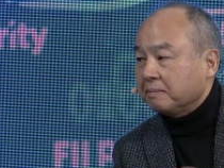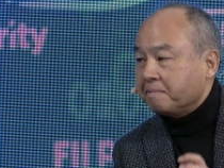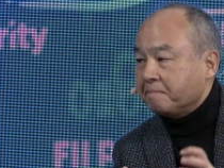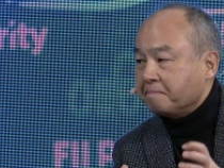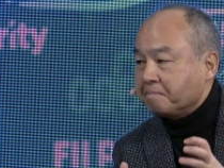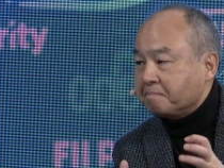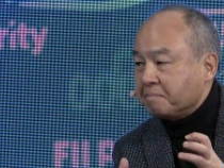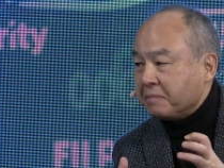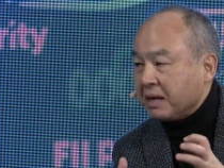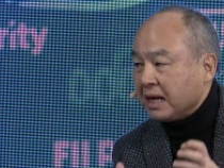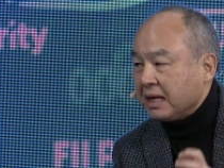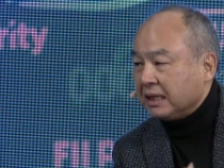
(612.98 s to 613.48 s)

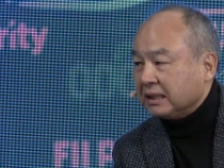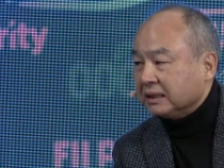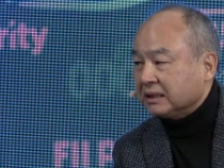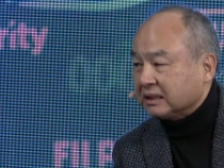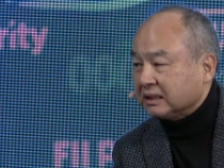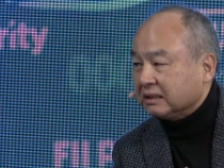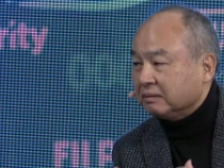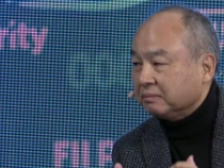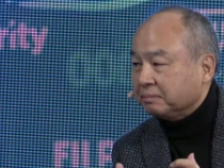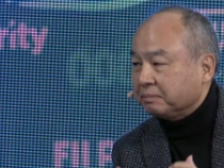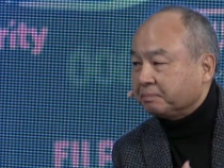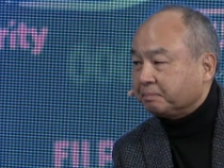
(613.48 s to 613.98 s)

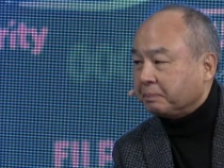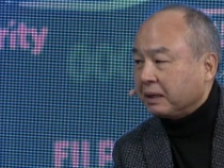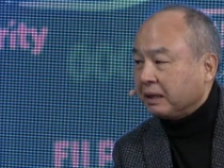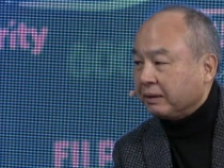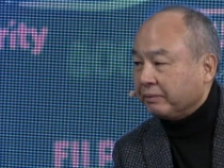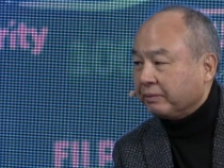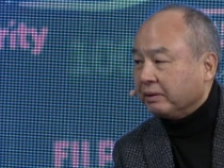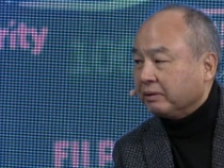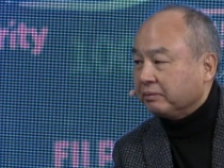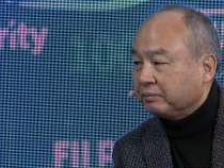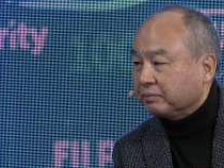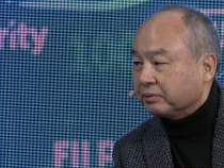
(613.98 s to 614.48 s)
massive
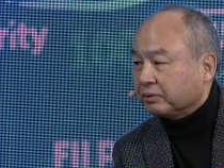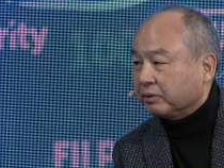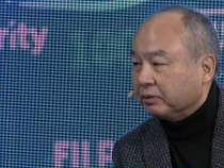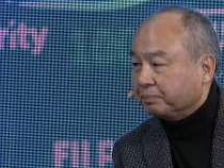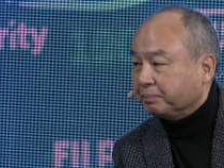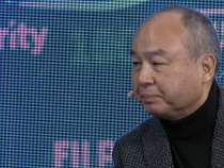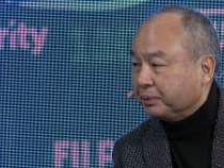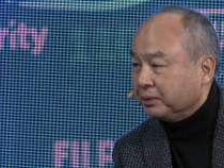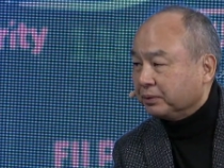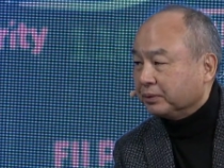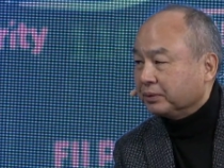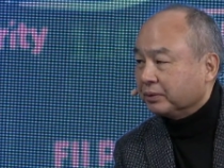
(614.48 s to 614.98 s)
power of
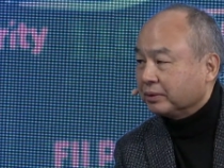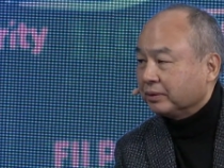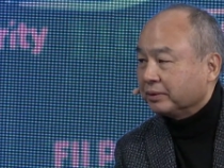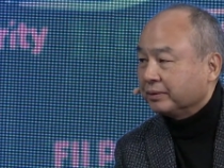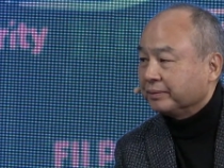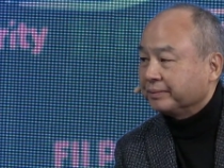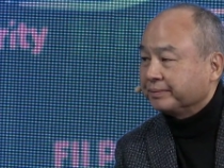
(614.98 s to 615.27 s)
compute.